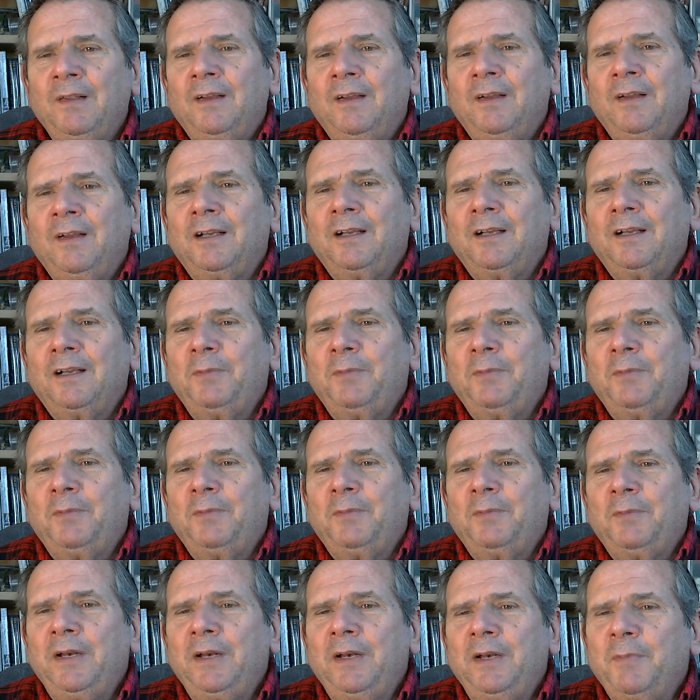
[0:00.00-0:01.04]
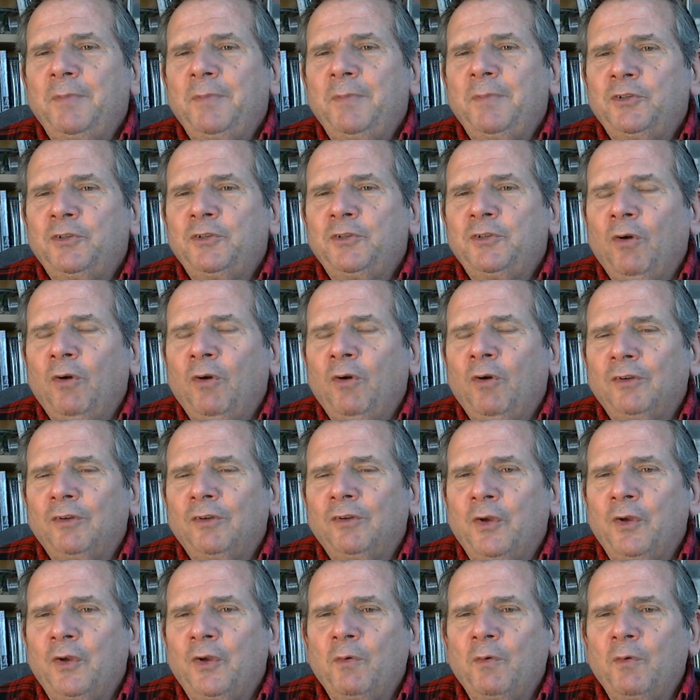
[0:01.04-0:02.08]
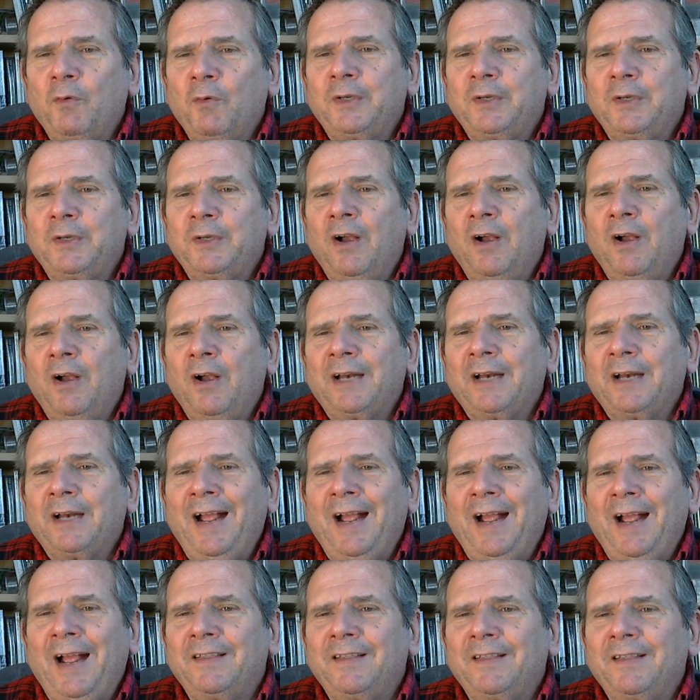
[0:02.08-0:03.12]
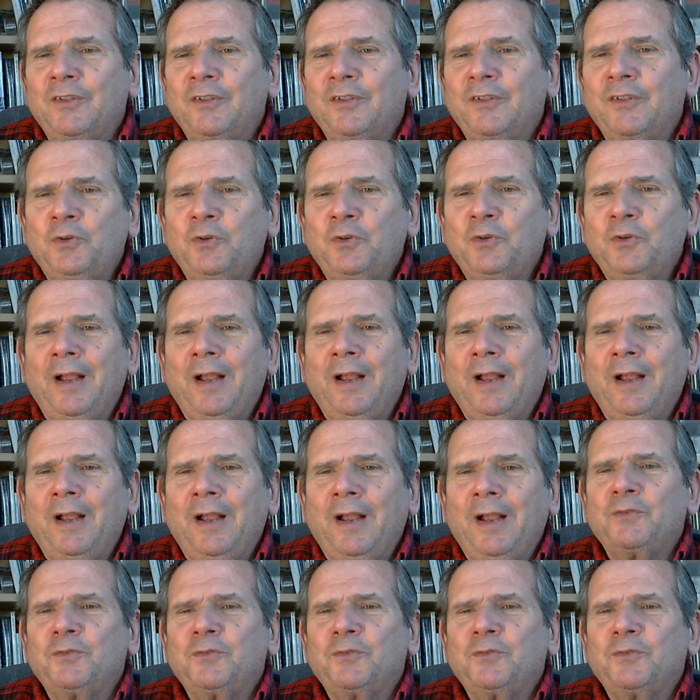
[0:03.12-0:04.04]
But we need to be sure also that when we talk about a tithe into the storehouse,